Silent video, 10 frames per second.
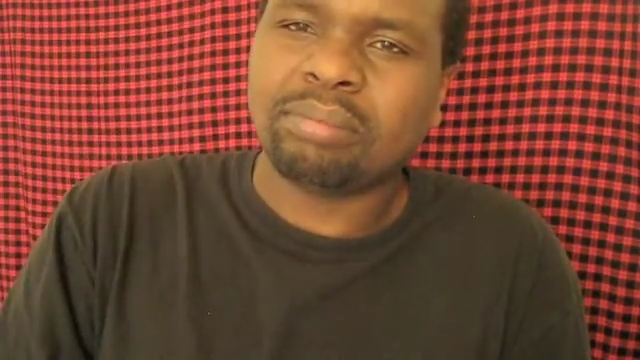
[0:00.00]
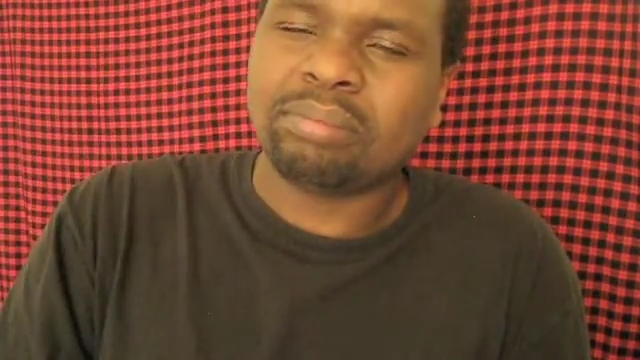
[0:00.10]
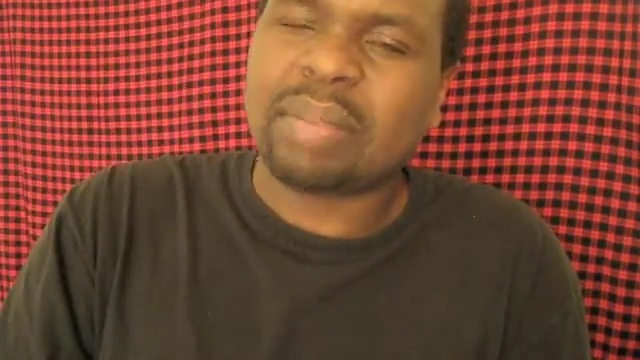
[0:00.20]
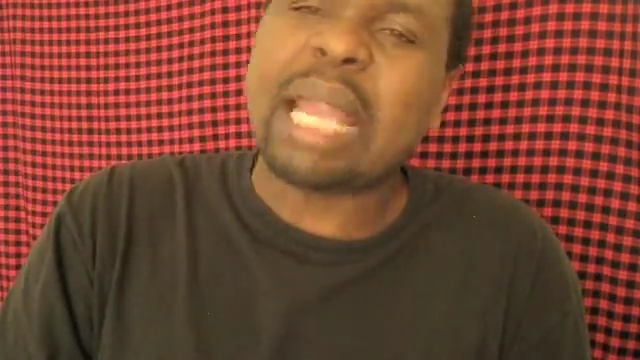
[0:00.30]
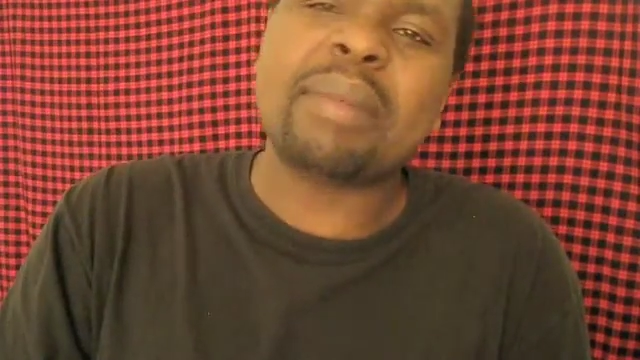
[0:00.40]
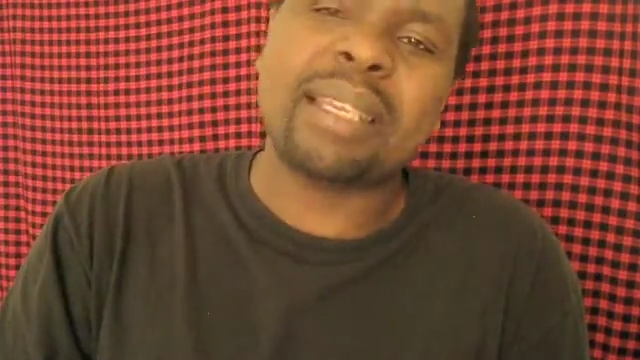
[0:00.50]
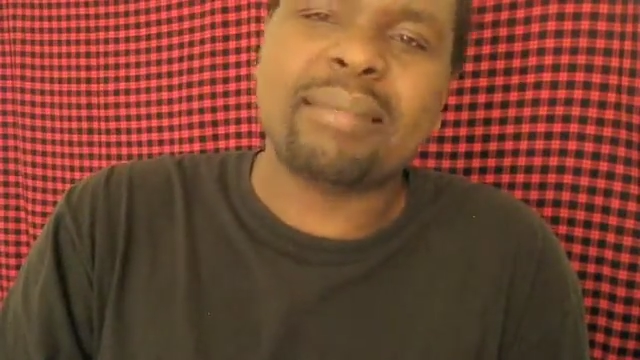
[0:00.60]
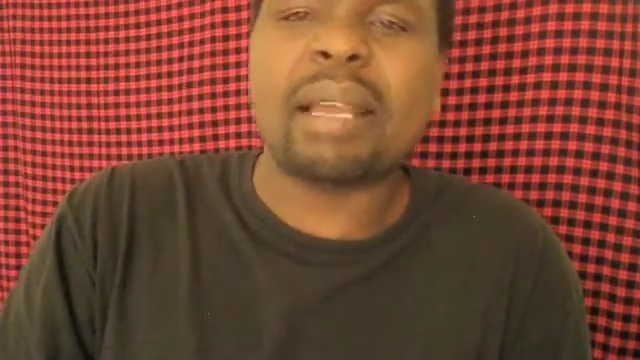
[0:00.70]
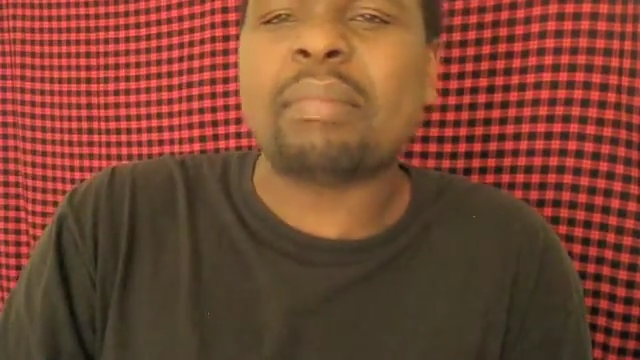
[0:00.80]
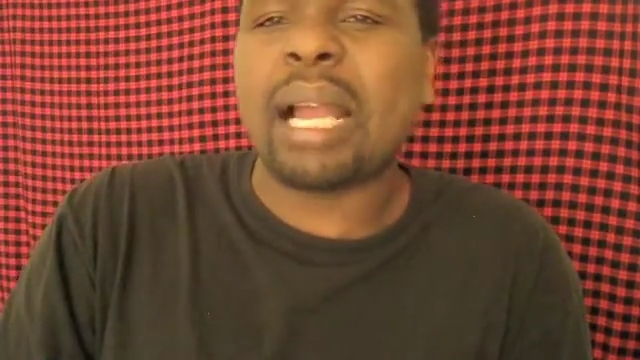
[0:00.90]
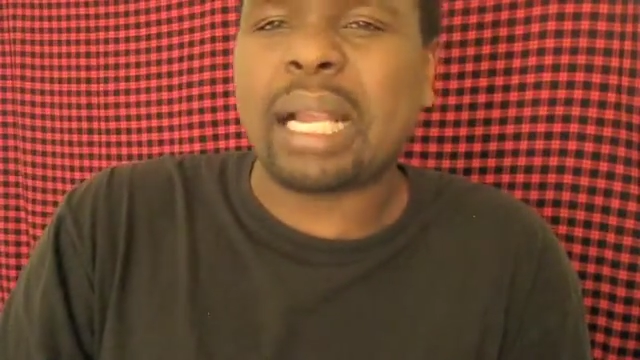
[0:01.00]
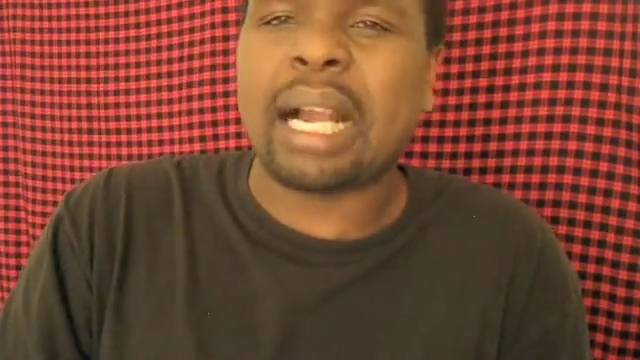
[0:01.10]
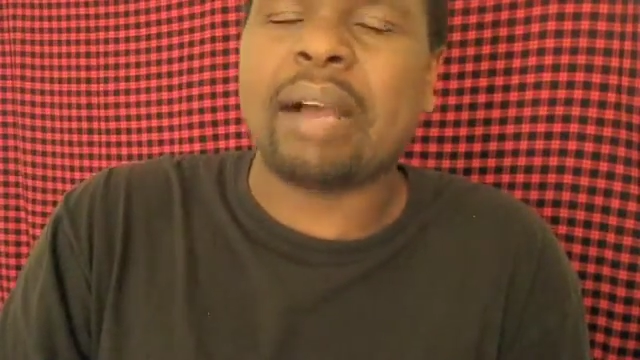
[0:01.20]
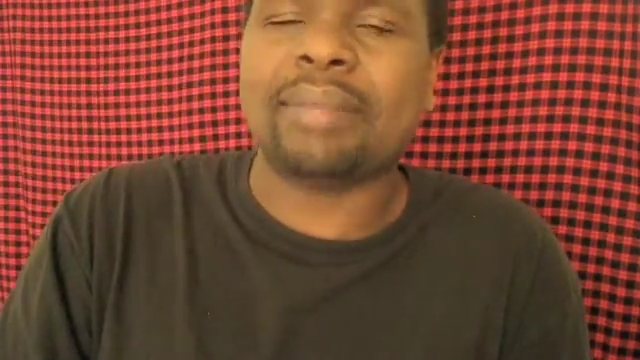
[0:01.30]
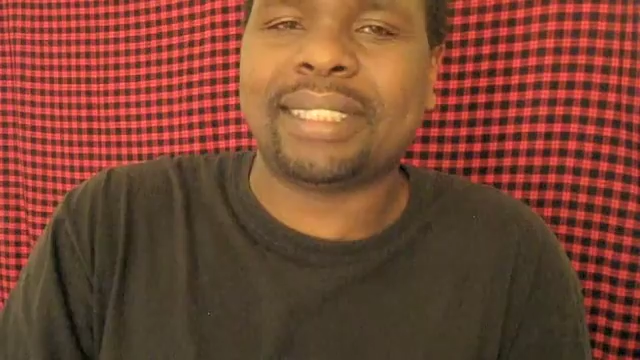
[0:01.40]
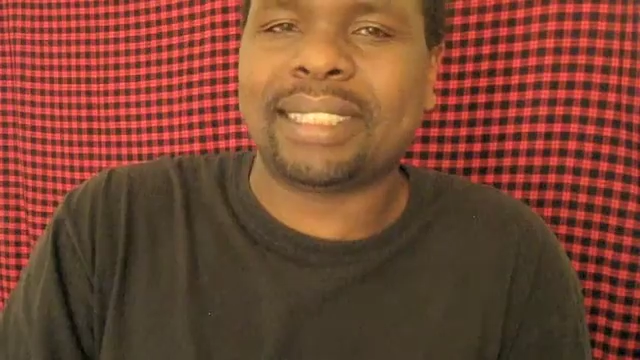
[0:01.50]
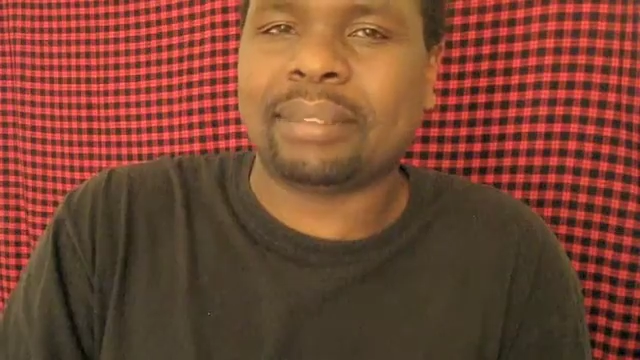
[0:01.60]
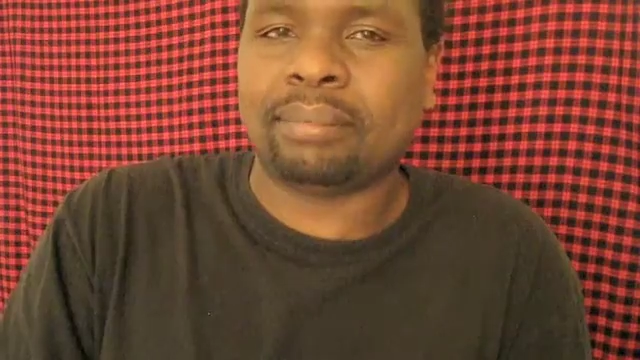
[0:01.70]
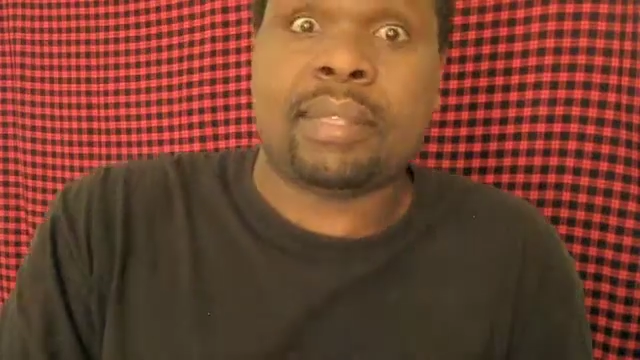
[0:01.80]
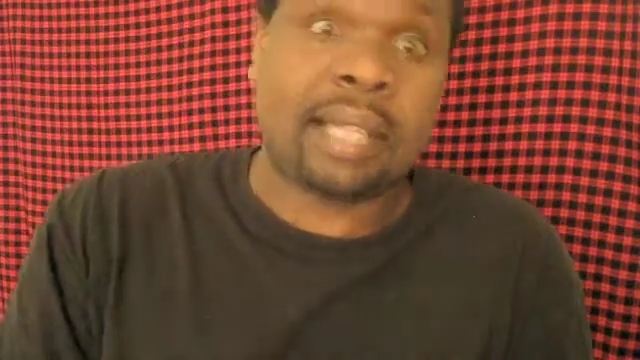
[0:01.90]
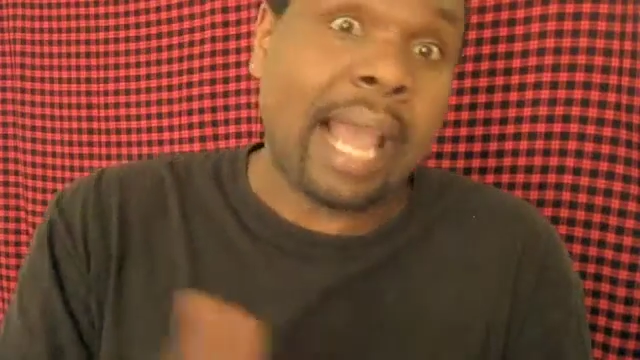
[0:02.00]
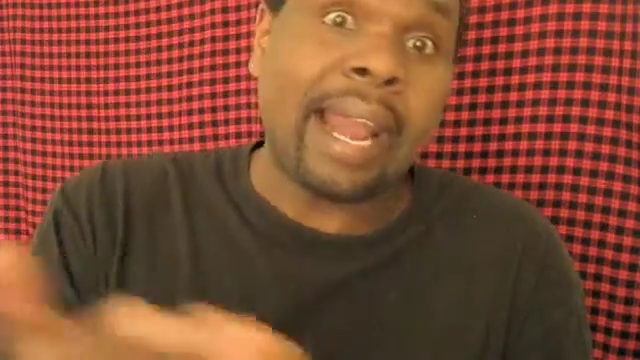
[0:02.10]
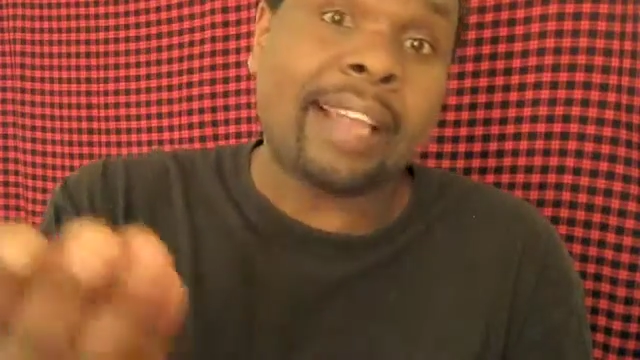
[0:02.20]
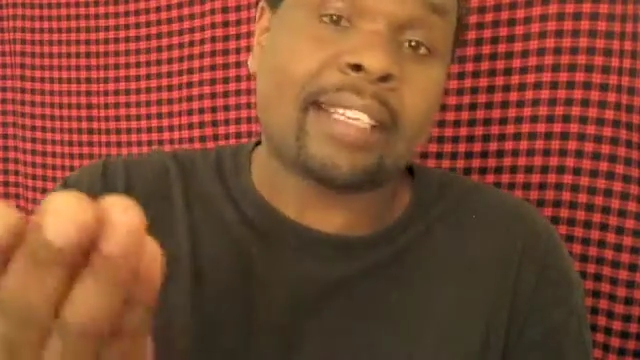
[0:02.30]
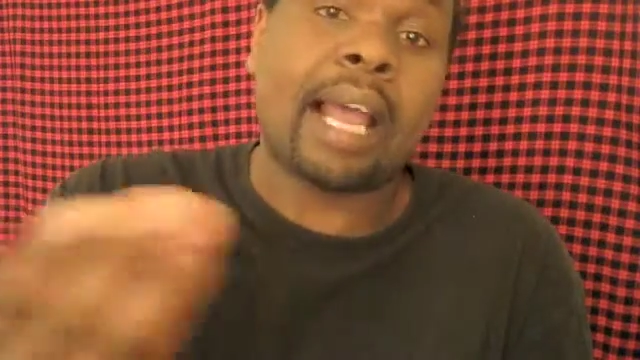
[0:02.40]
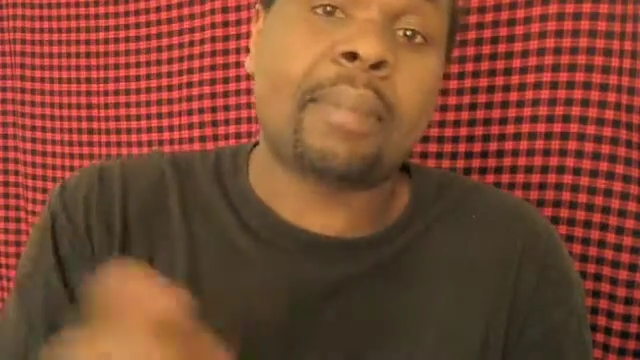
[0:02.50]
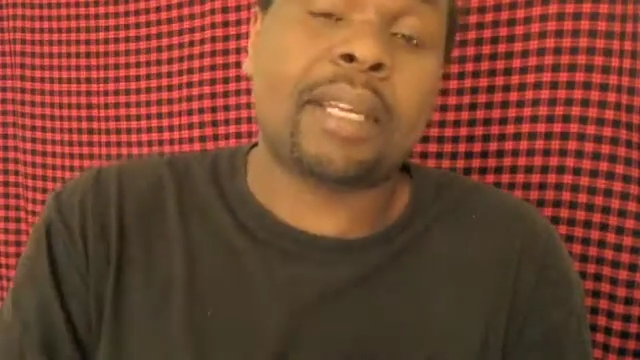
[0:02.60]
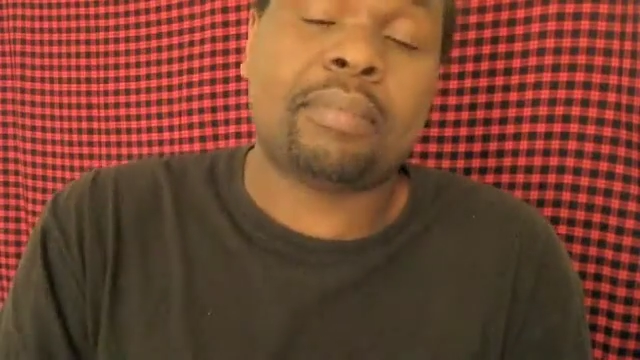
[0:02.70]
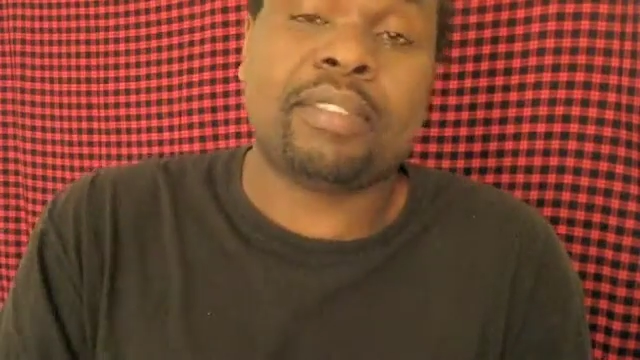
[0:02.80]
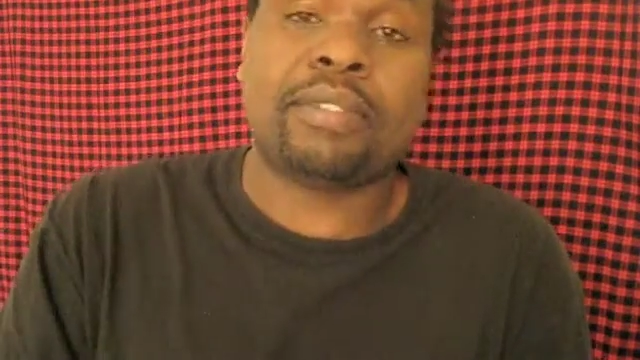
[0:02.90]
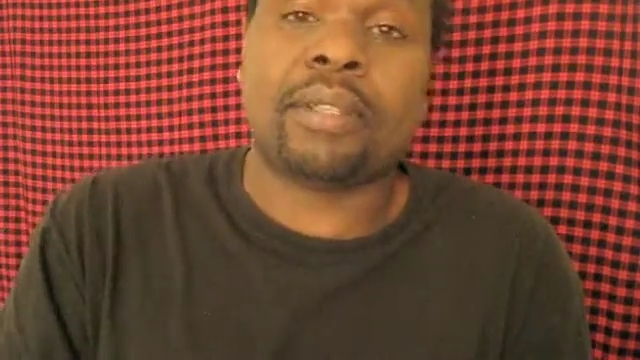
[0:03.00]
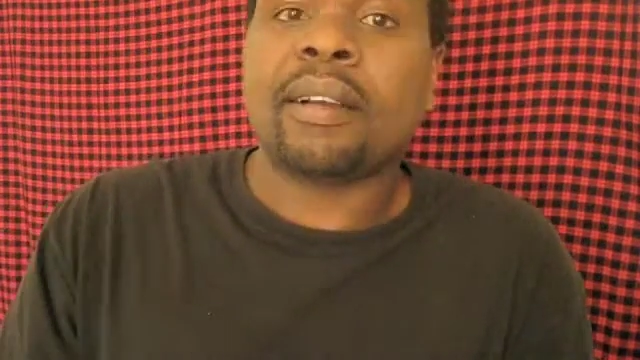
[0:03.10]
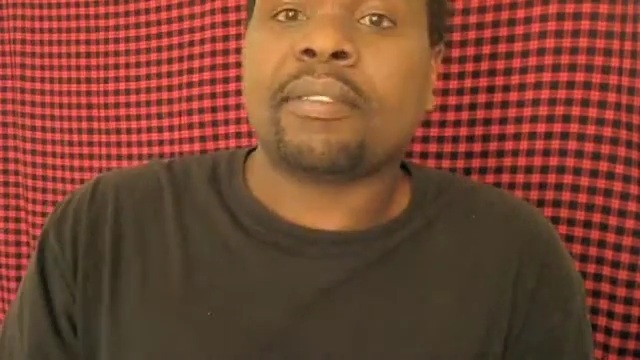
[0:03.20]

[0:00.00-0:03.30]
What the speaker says: maybe they might compensate them. That has happened before.